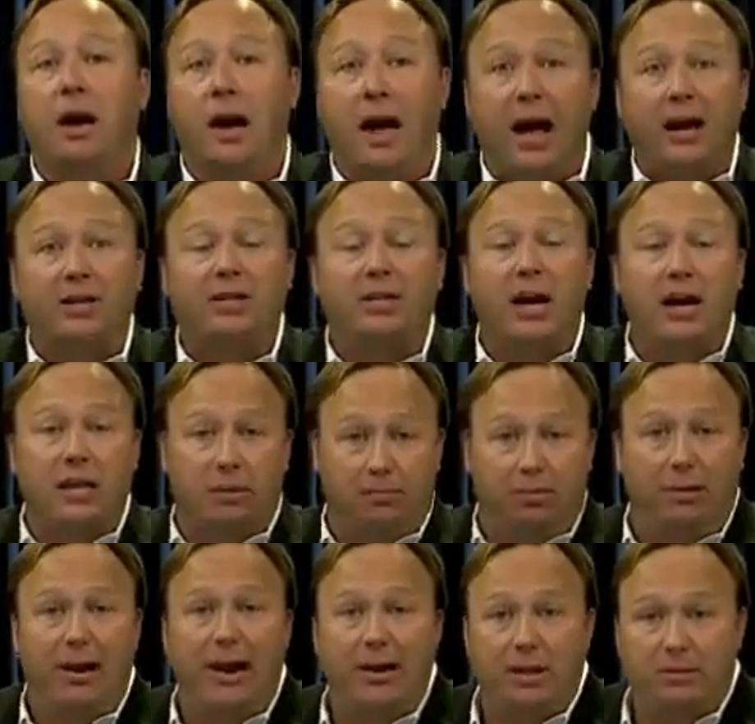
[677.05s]
dioxide
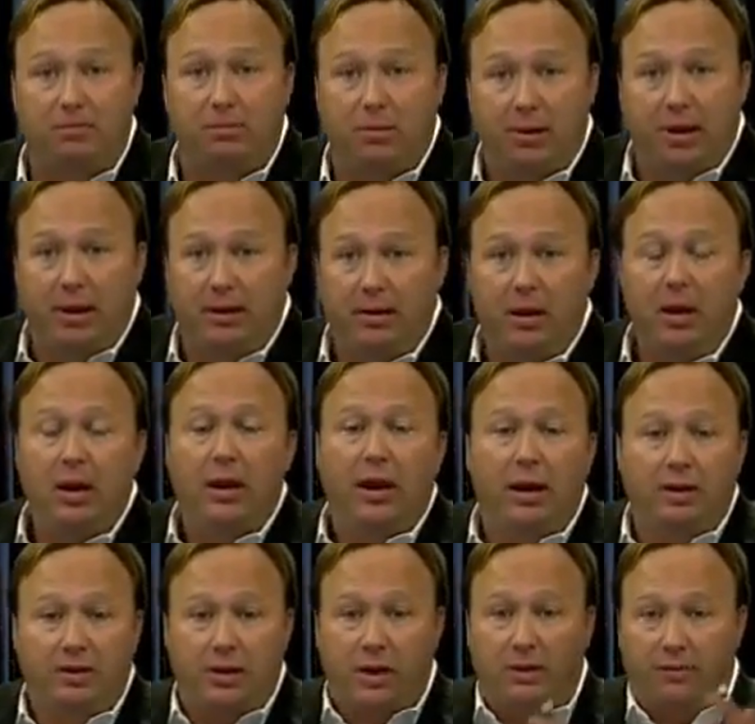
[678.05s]
that plants breathe
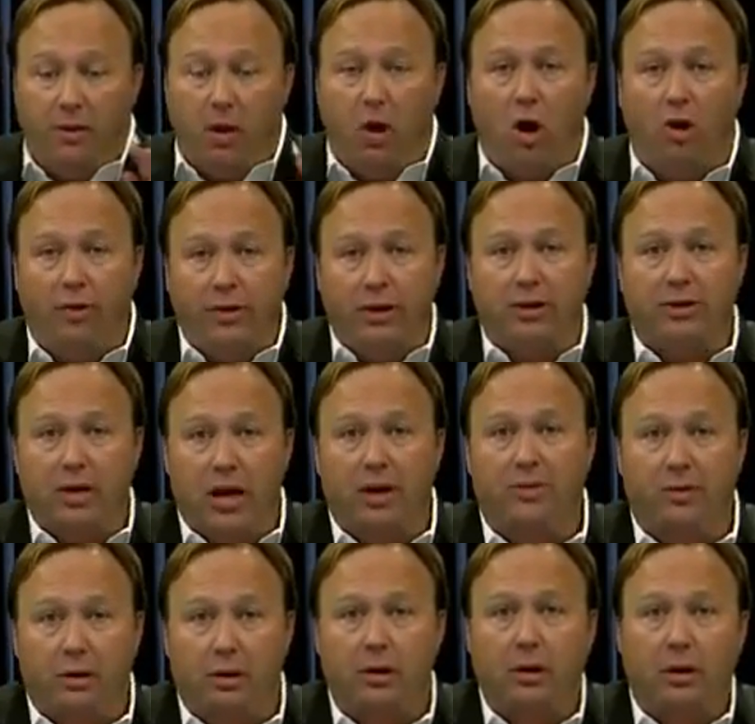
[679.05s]
instead of all these
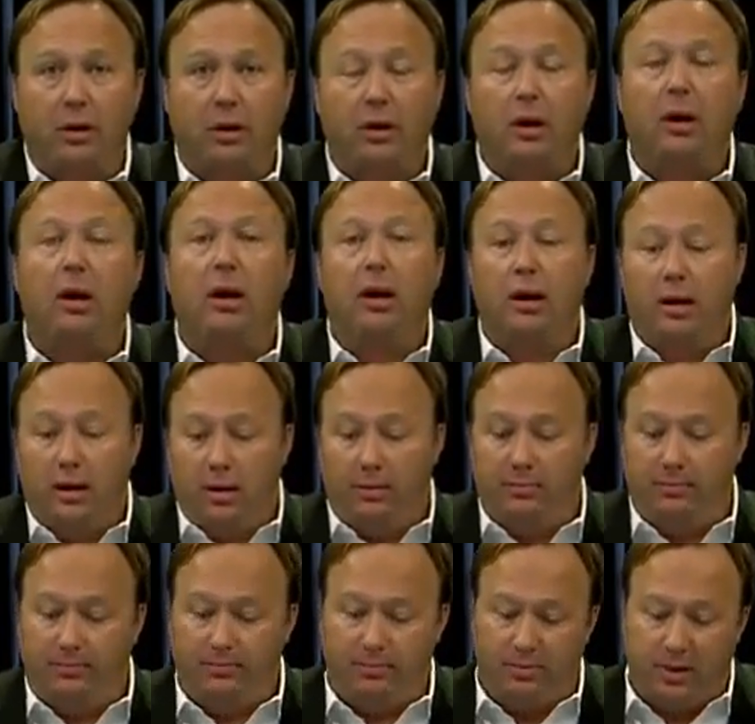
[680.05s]
other
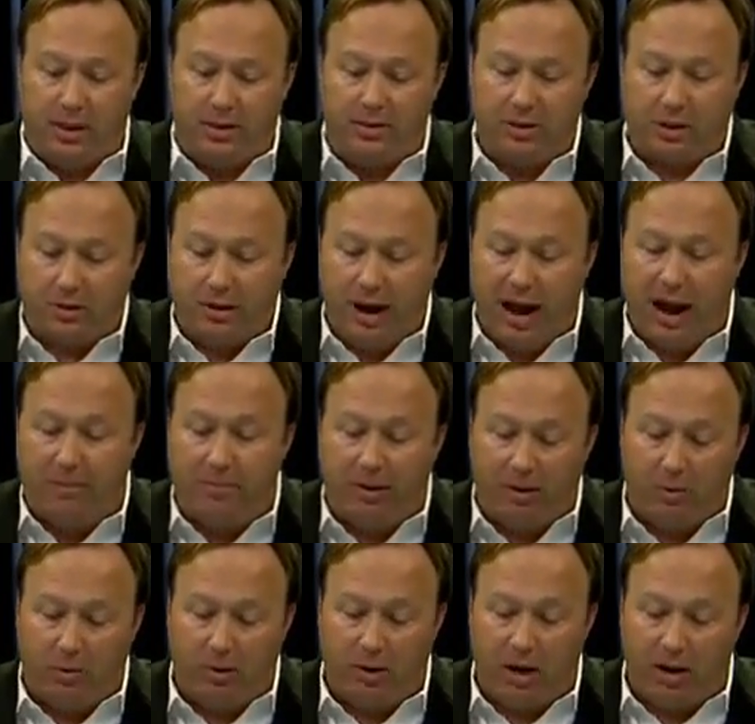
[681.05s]
things that are
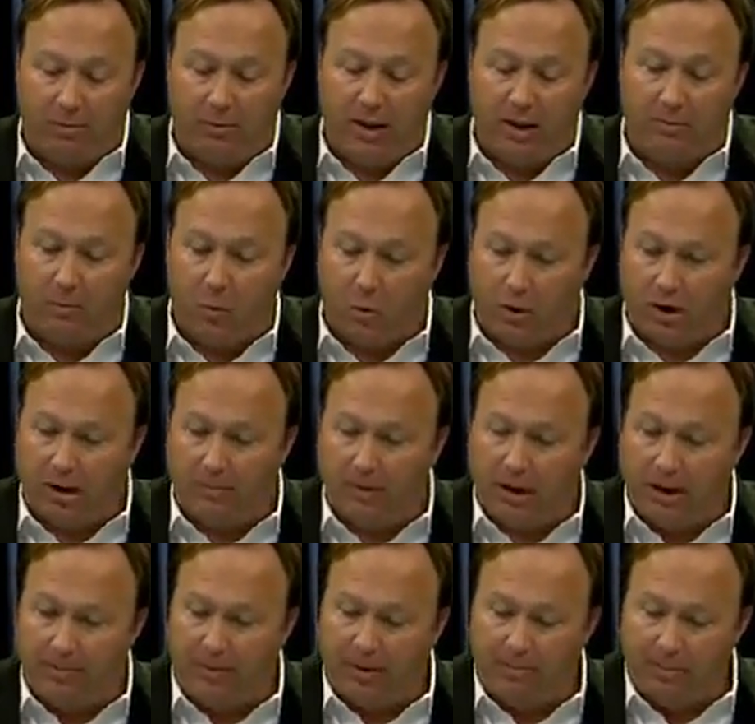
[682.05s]
happening. We're going to cover that more
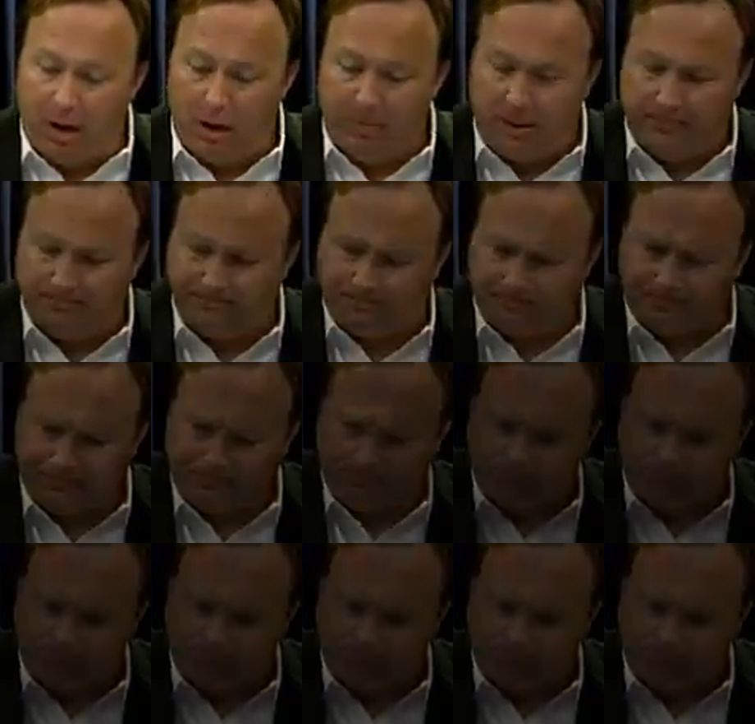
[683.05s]
coming up in a moment.